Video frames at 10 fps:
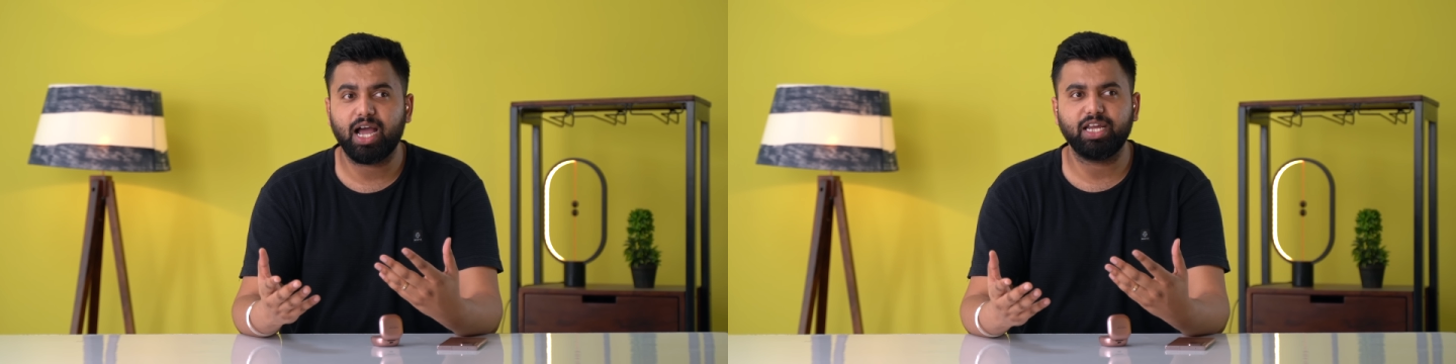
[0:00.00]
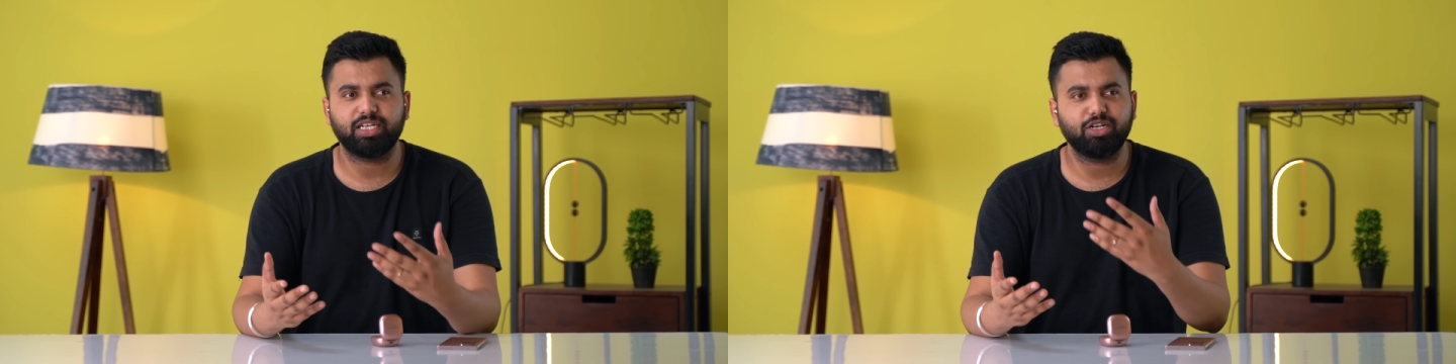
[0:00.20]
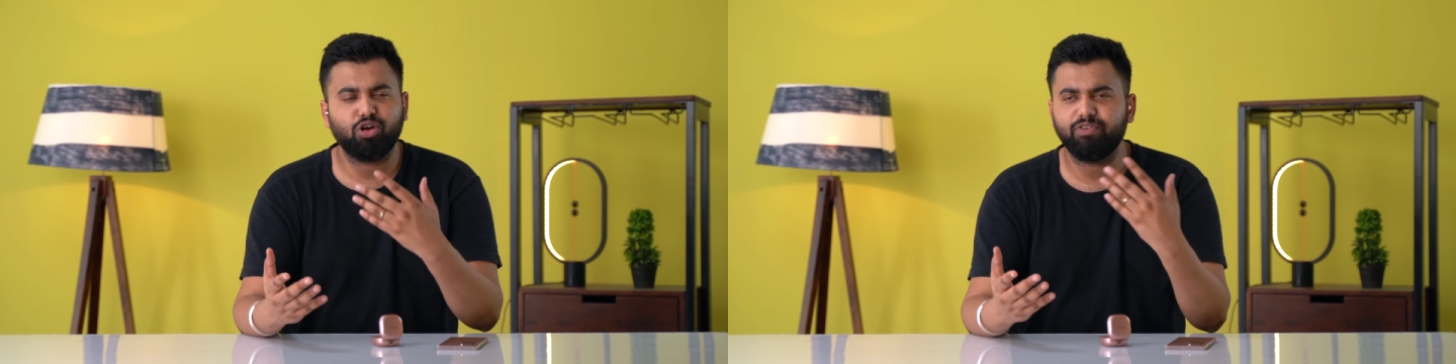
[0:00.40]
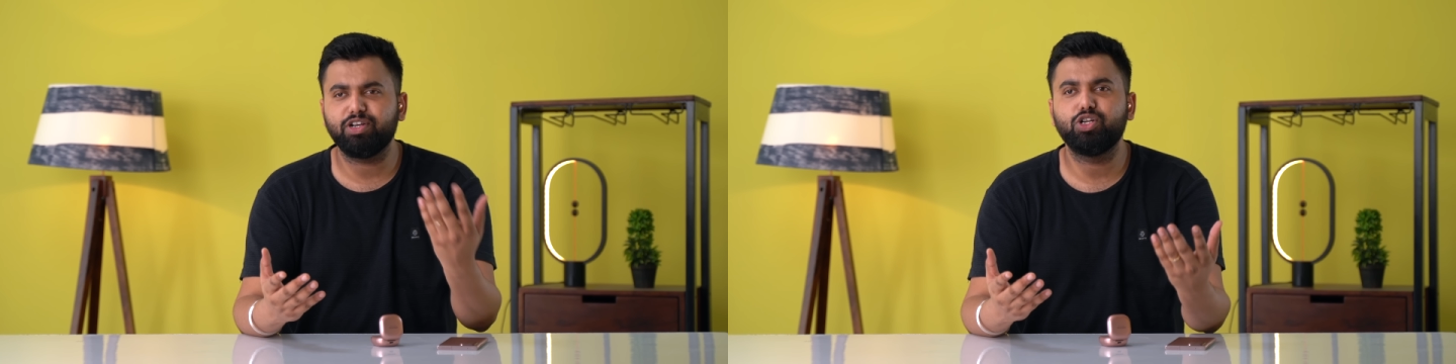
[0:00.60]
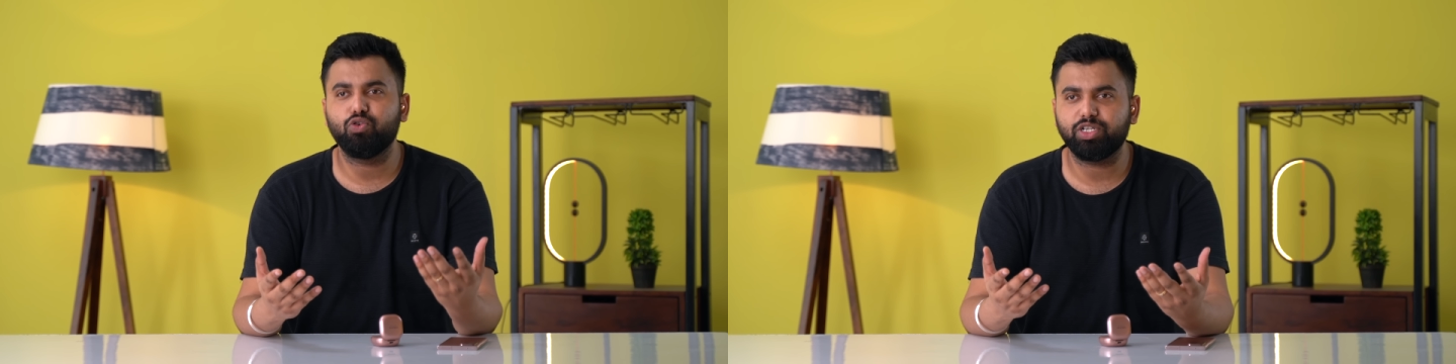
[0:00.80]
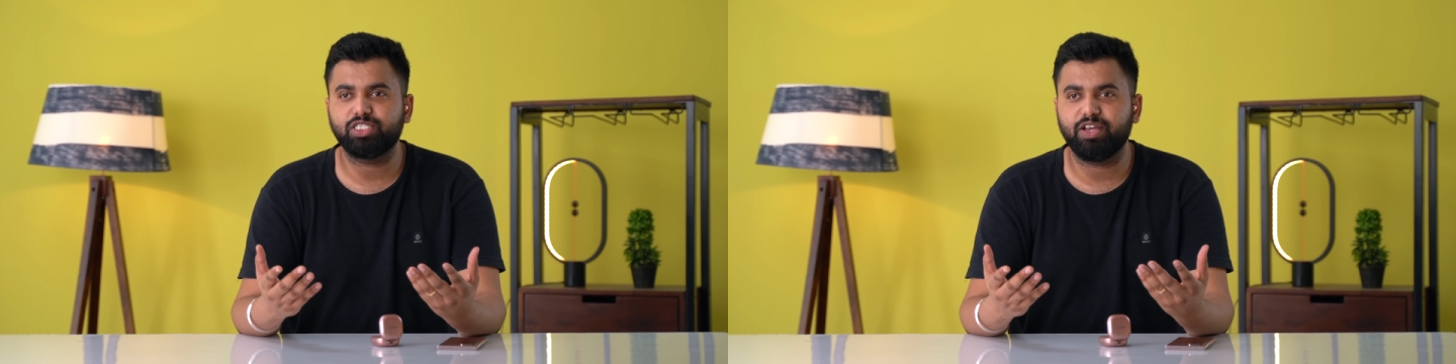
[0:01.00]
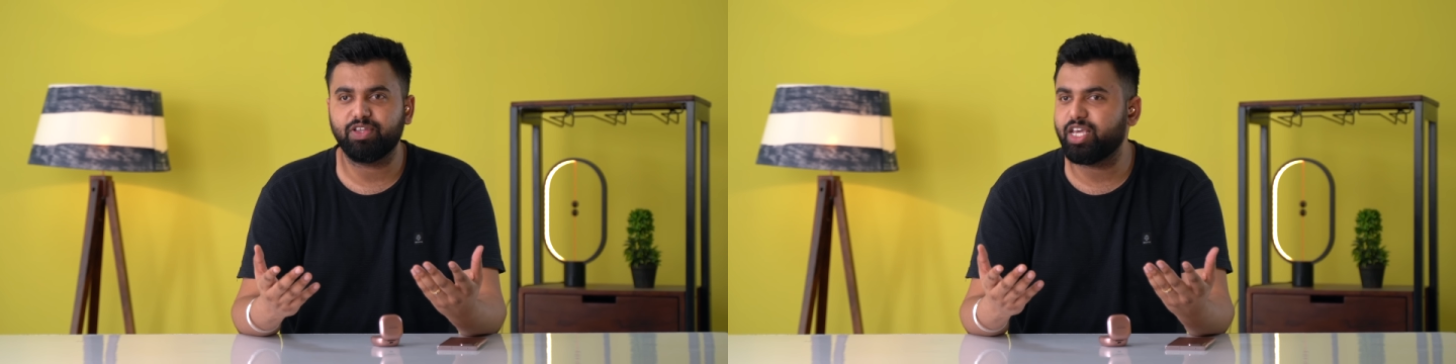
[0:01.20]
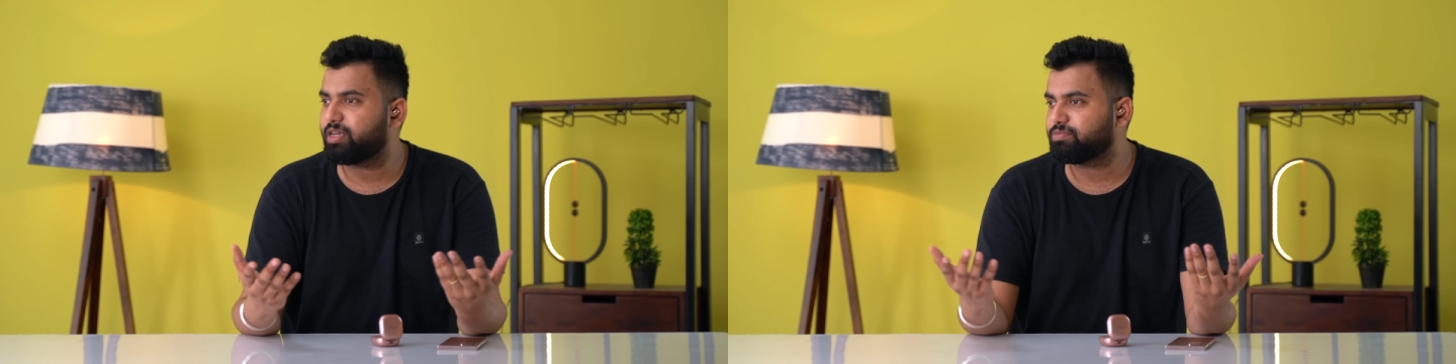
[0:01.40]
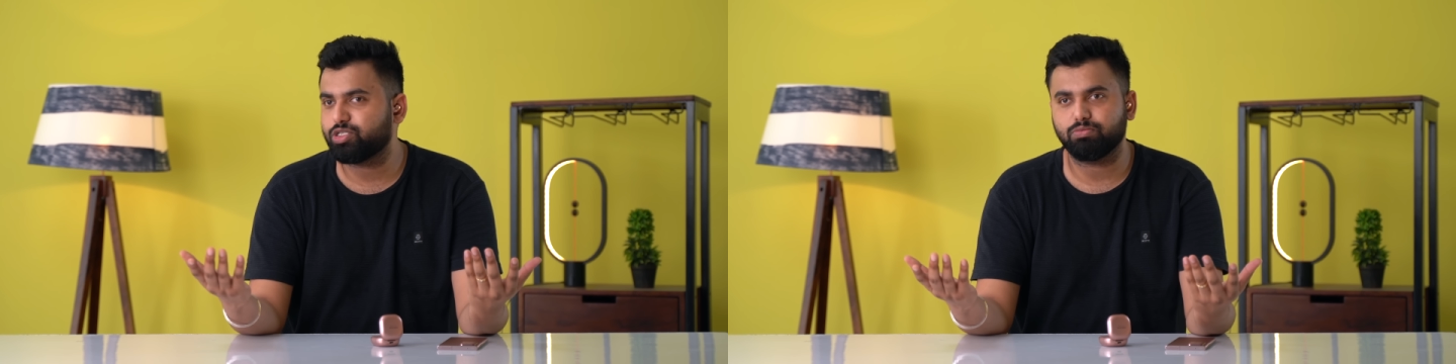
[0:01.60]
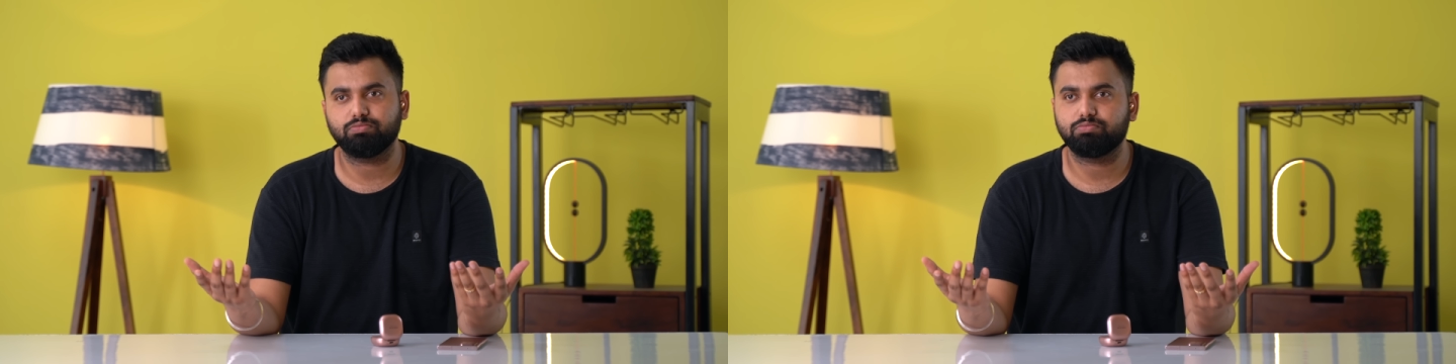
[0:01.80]
I did not even notice they were there.
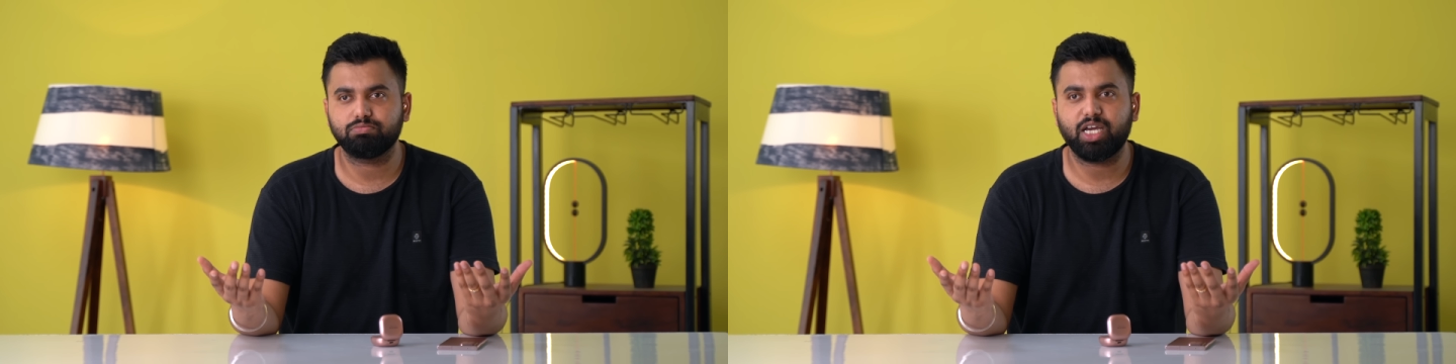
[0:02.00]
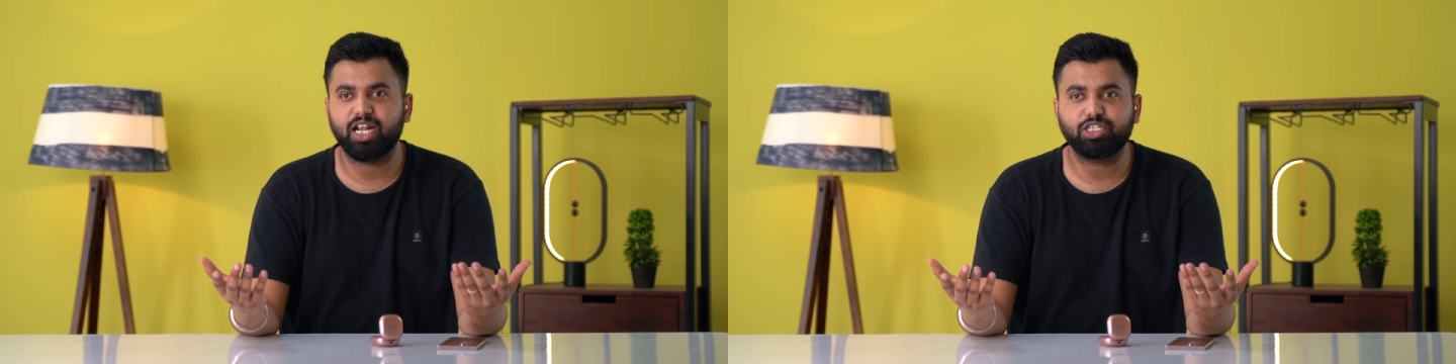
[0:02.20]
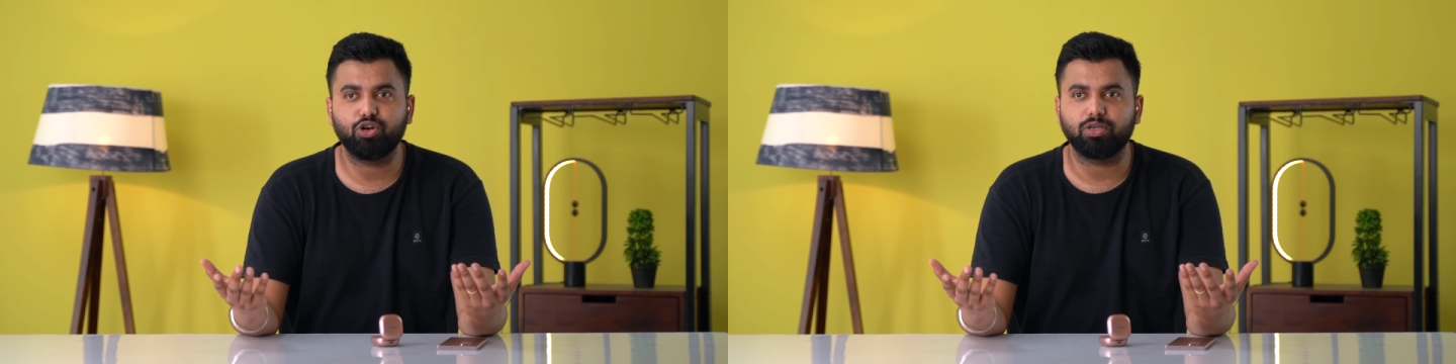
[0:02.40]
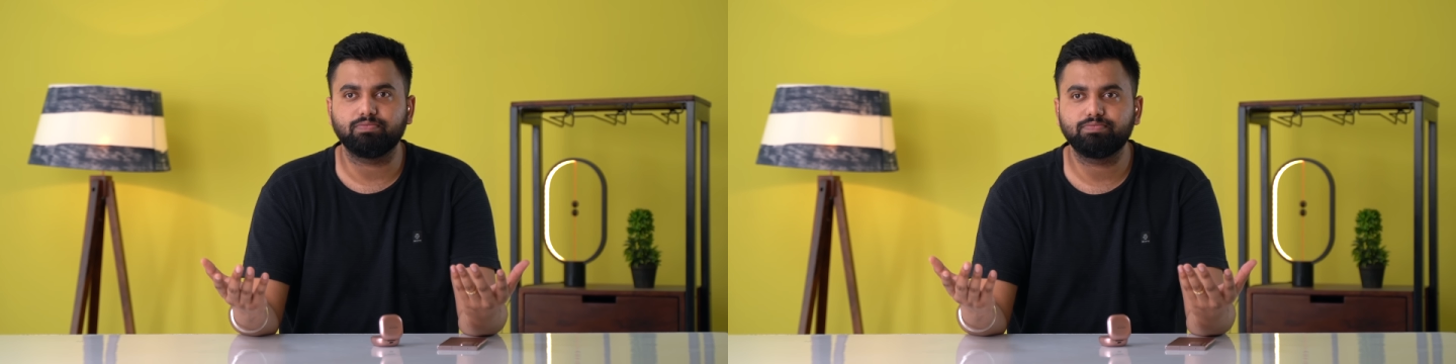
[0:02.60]
So that's good.